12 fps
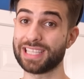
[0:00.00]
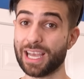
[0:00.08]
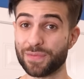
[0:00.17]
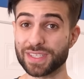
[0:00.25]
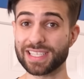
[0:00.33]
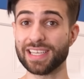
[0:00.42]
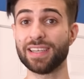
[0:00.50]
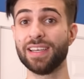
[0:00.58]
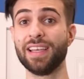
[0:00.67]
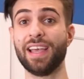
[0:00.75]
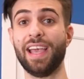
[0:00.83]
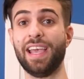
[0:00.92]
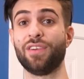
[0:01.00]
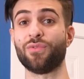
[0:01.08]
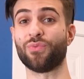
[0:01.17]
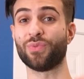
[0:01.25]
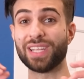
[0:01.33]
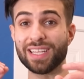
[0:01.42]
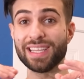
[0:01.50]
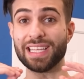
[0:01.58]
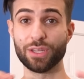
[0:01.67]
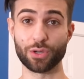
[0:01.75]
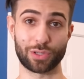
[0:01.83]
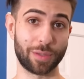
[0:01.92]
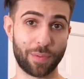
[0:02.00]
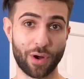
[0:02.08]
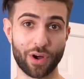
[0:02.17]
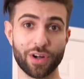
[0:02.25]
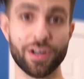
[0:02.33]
deficit and really look the part.